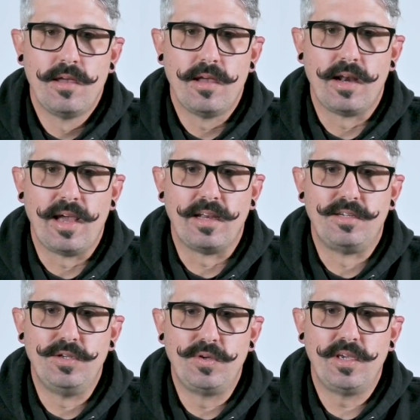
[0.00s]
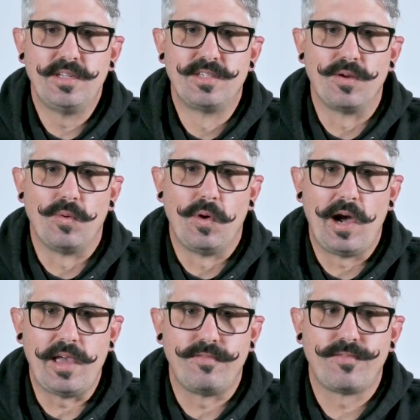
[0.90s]
And I had 2 kids and a
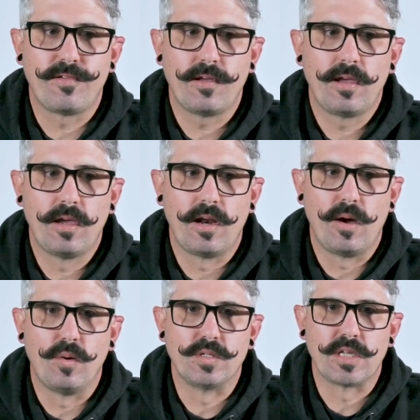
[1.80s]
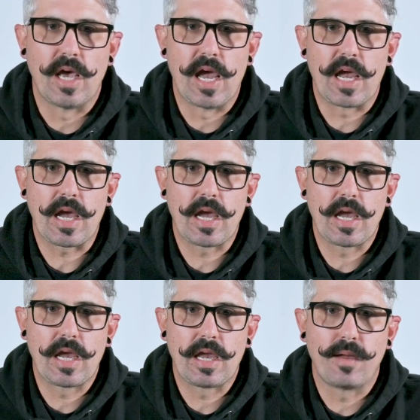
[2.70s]
wife, and I was like,
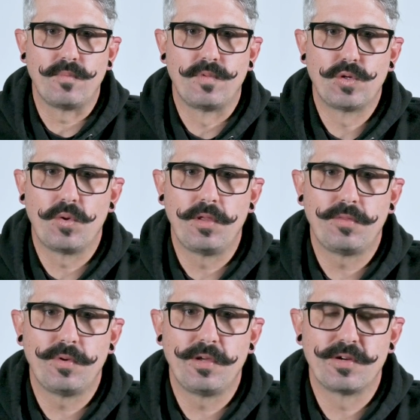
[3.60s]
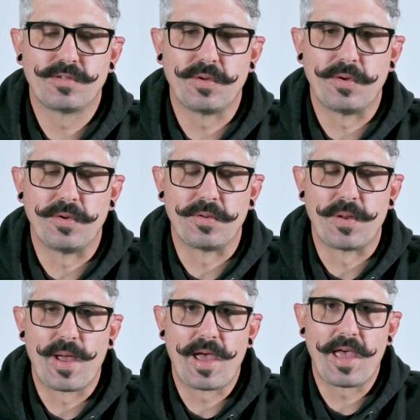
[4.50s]
I'm 23 years
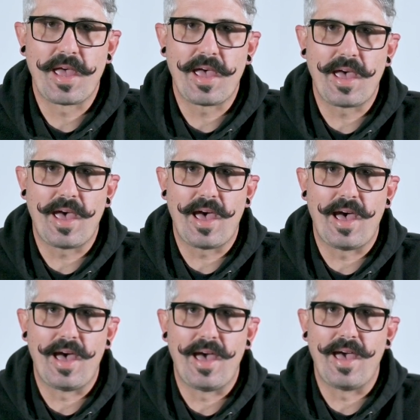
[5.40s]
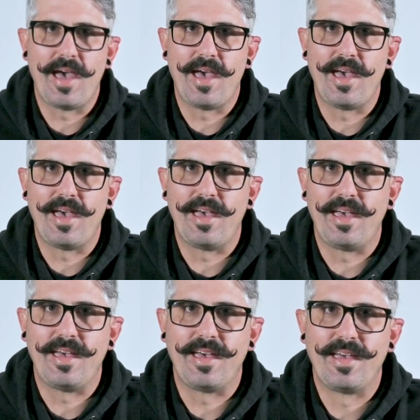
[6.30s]
old.
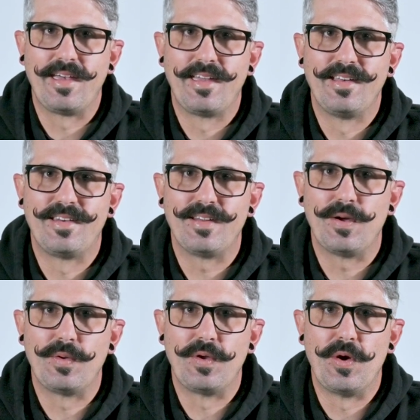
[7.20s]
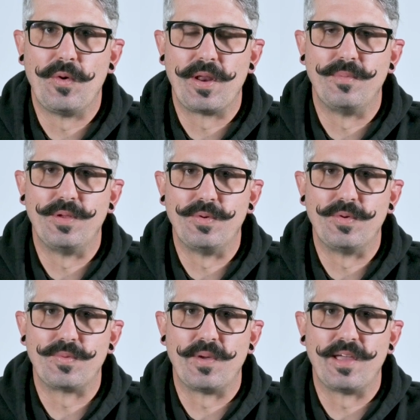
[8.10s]
I don't know what I'm doing
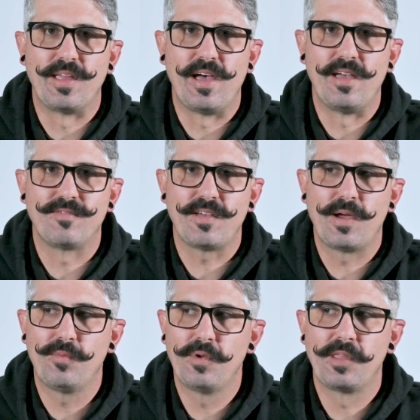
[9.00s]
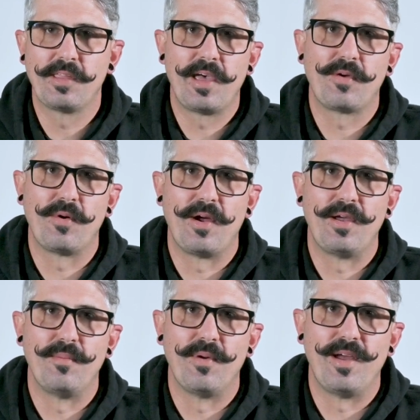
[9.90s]
with my life. I really like where I
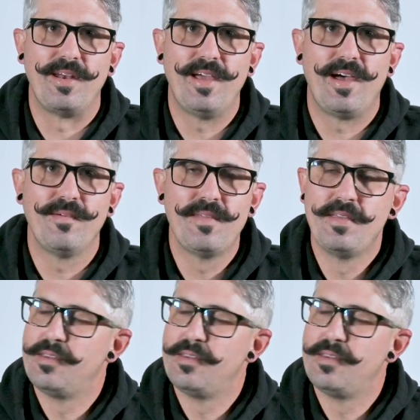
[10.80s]
am right now.